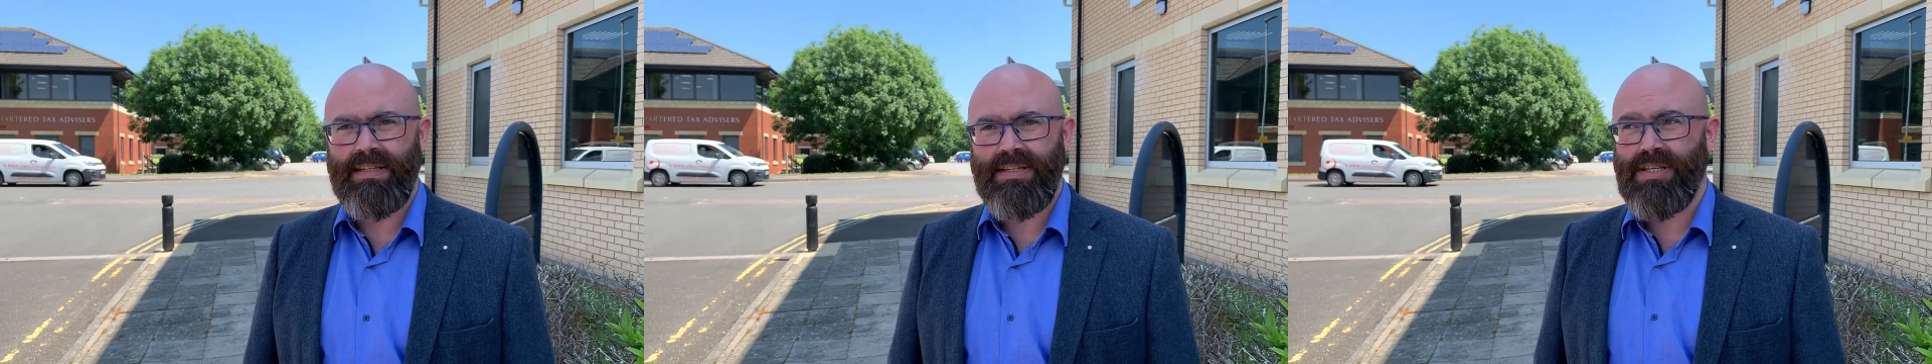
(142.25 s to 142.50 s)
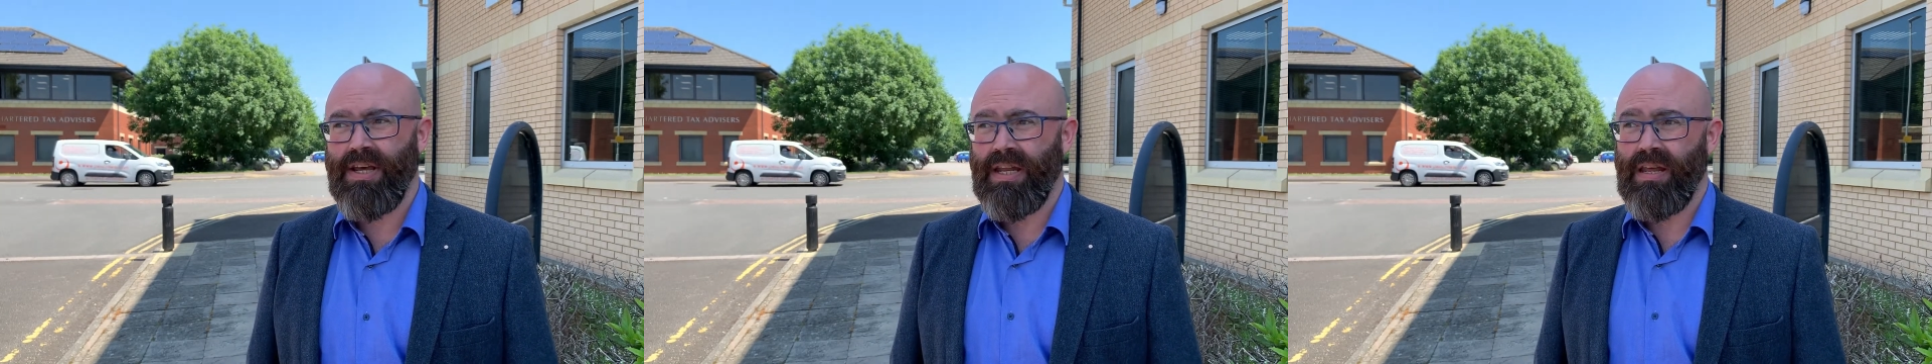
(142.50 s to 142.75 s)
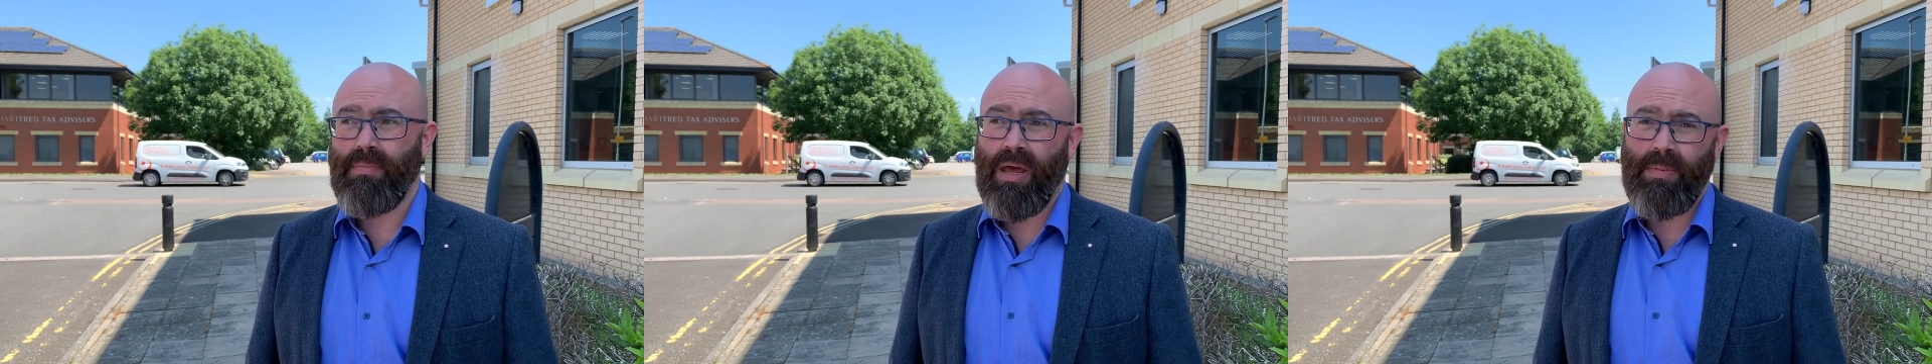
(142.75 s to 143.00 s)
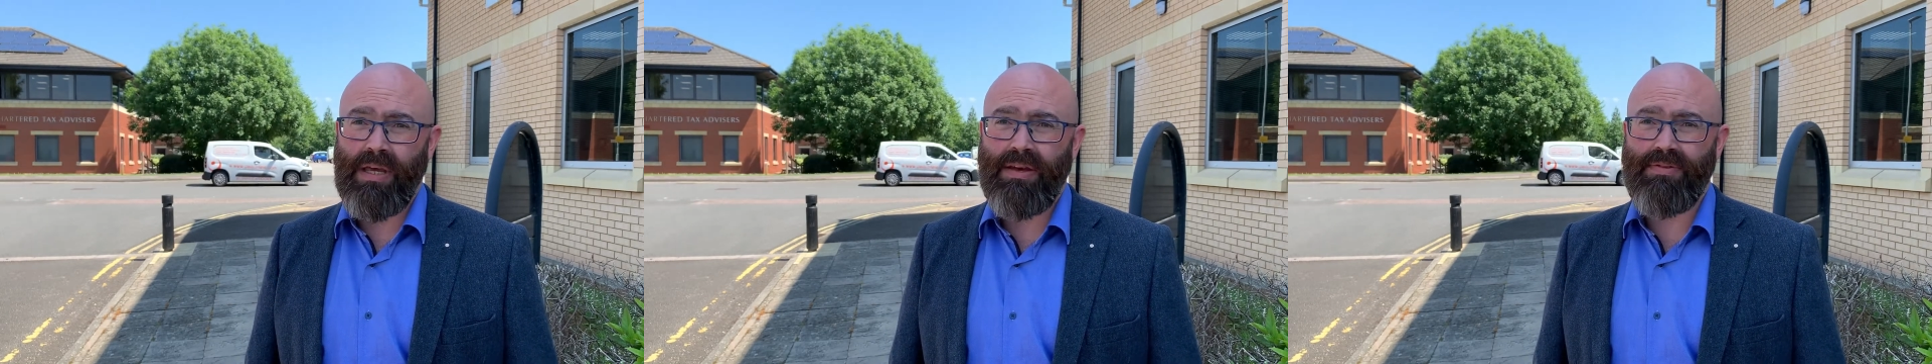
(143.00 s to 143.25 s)
Certainly it
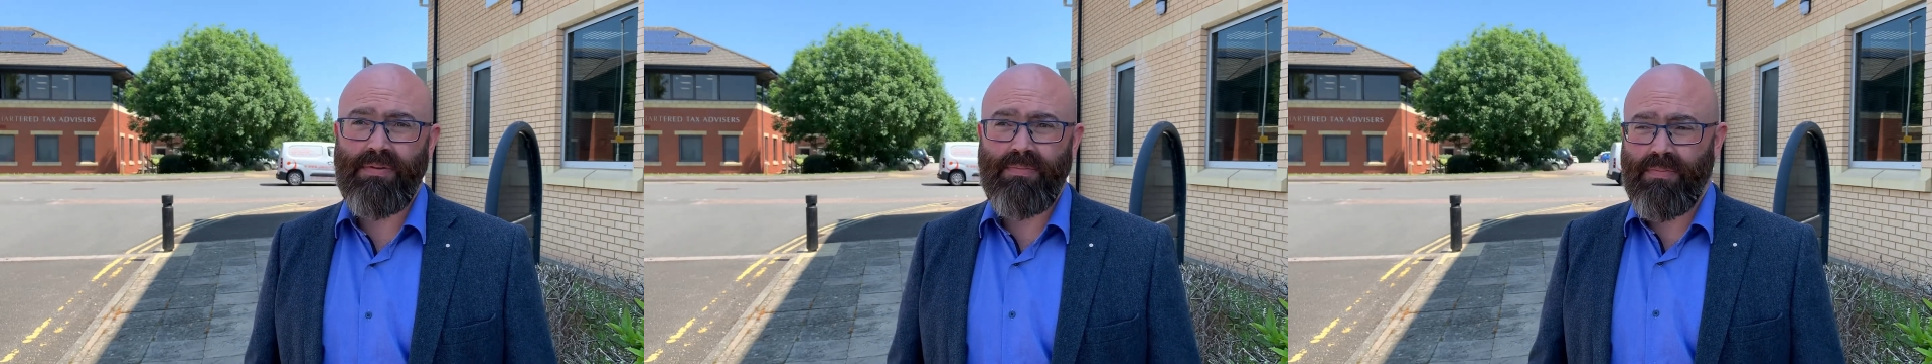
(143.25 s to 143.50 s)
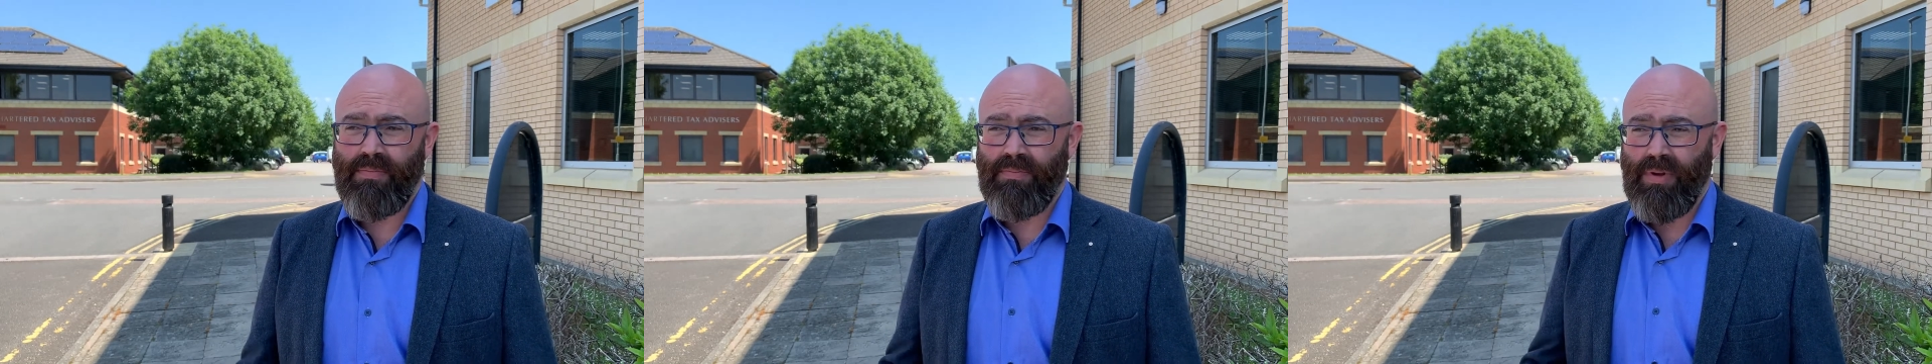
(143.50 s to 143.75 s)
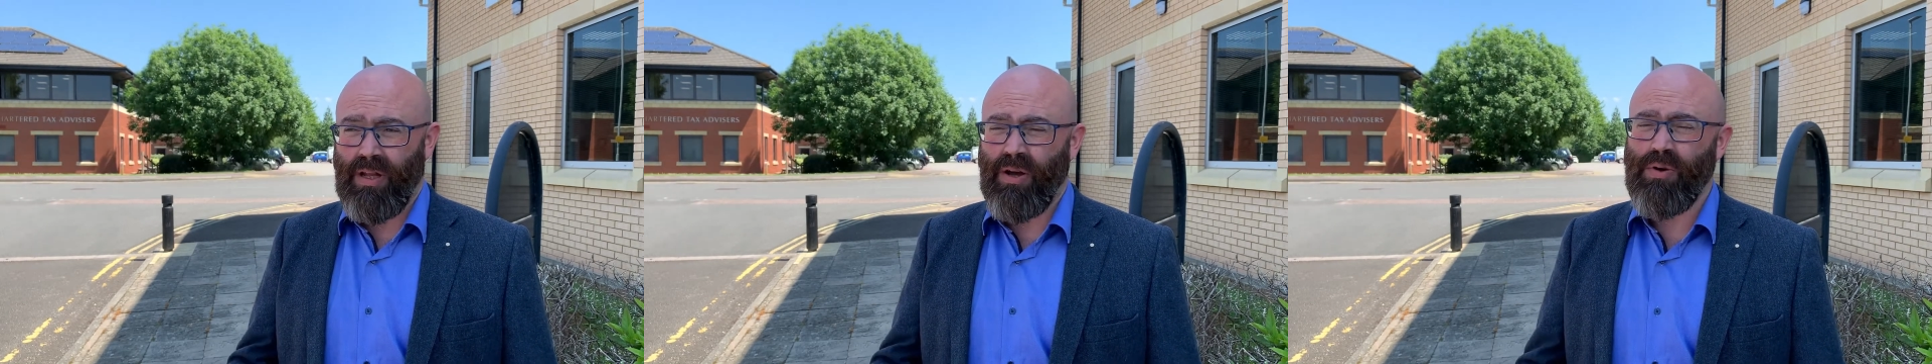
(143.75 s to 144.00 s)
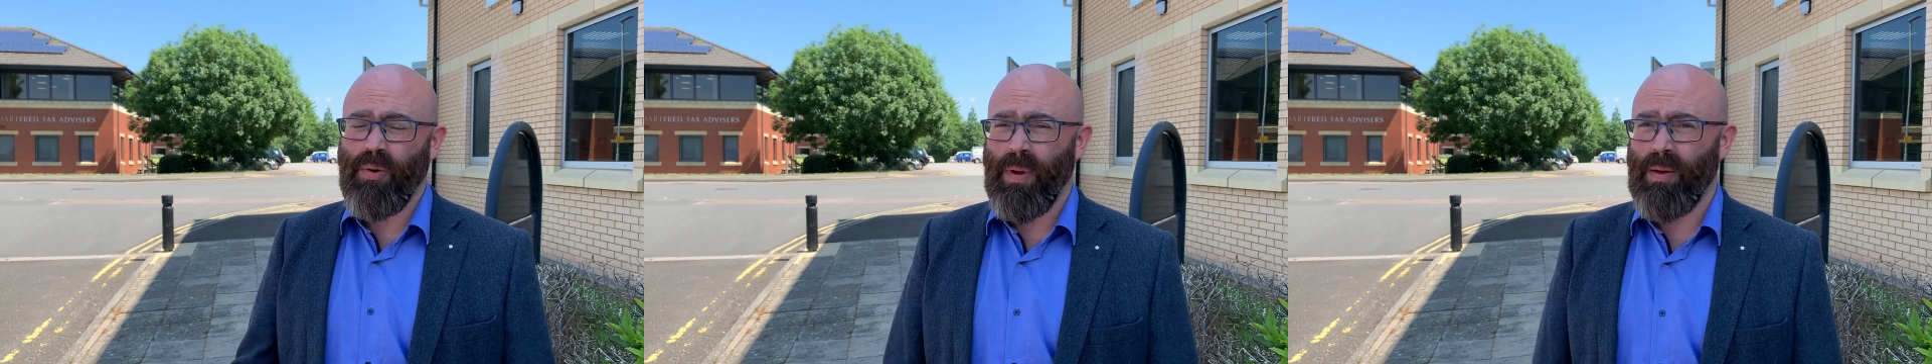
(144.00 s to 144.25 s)
maybe gives
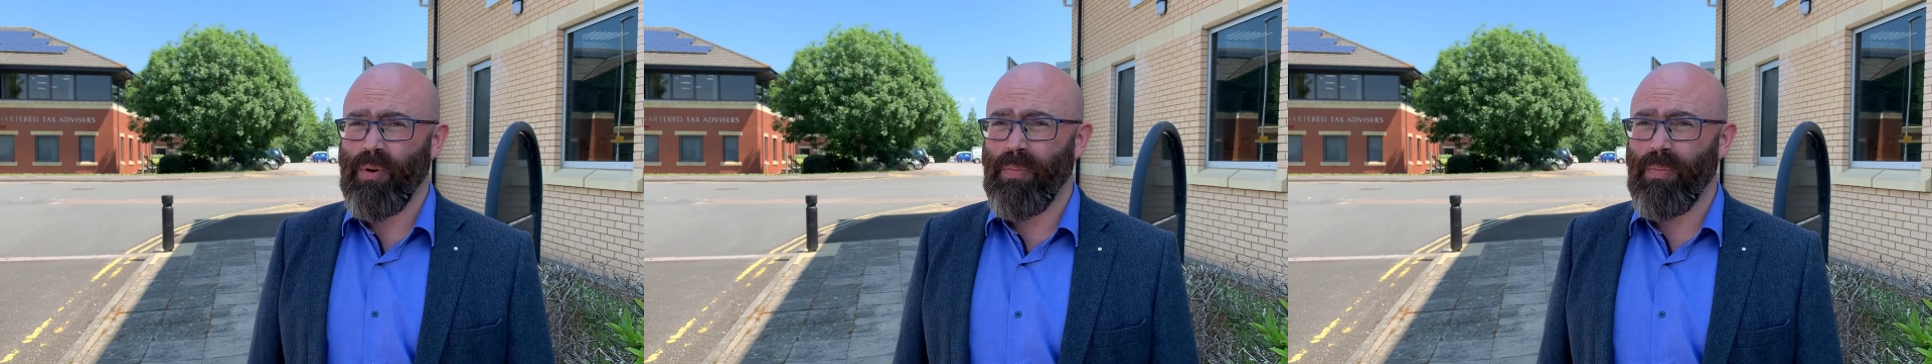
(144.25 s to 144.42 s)
local people